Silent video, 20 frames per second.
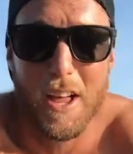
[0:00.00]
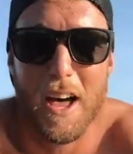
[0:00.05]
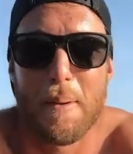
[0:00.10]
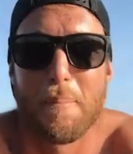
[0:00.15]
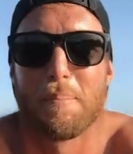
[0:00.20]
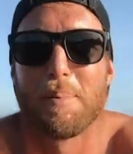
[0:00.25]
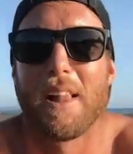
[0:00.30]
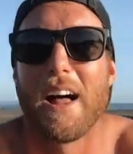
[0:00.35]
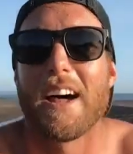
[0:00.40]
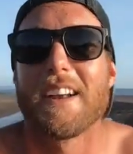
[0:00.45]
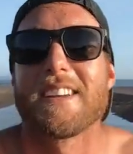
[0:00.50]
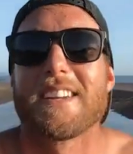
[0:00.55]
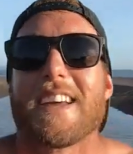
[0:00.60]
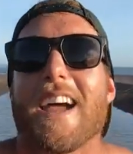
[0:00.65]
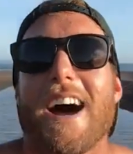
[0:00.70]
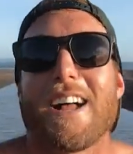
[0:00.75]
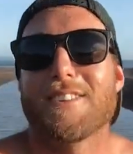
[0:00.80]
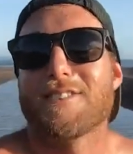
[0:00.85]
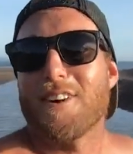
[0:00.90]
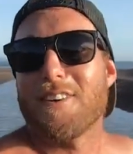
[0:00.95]
all that blood and
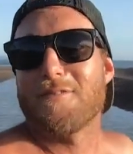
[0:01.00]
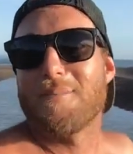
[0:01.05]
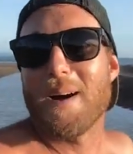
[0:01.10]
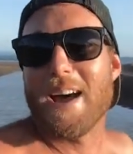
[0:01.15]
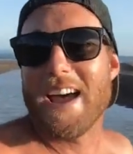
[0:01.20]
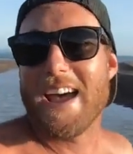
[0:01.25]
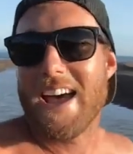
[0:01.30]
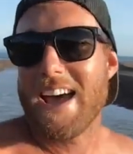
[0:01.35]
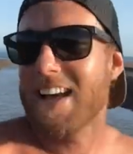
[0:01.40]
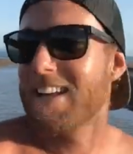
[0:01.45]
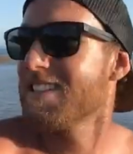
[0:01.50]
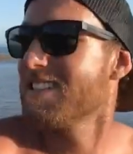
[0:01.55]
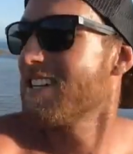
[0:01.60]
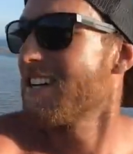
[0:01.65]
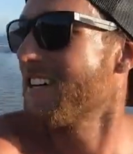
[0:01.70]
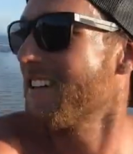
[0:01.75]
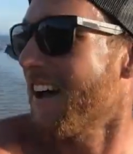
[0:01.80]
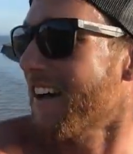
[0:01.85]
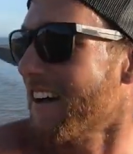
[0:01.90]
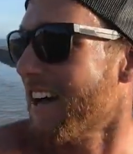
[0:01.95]
guts off my hands.
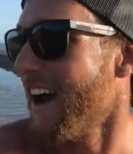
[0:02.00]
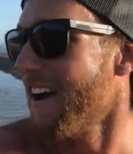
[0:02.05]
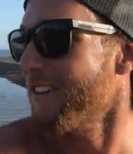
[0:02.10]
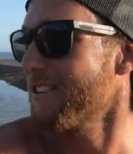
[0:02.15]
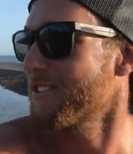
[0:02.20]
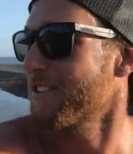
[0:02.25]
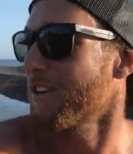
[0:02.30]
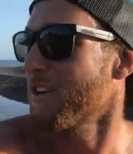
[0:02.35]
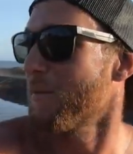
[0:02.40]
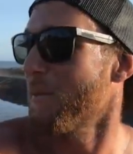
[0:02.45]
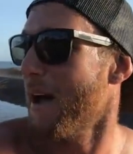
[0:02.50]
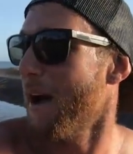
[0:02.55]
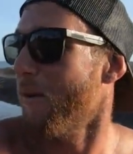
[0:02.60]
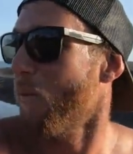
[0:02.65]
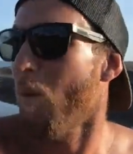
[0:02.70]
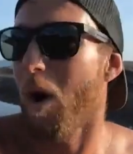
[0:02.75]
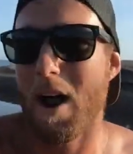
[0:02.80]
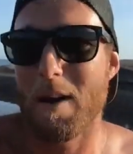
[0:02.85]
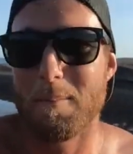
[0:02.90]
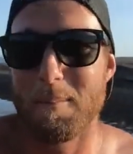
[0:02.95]
That curry's got
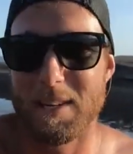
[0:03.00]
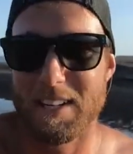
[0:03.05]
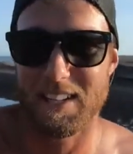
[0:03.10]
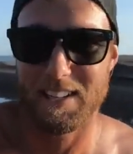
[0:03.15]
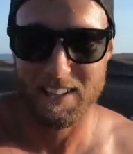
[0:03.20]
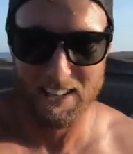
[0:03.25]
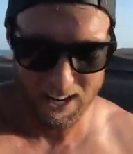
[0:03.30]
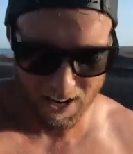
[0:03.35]
about 1 minute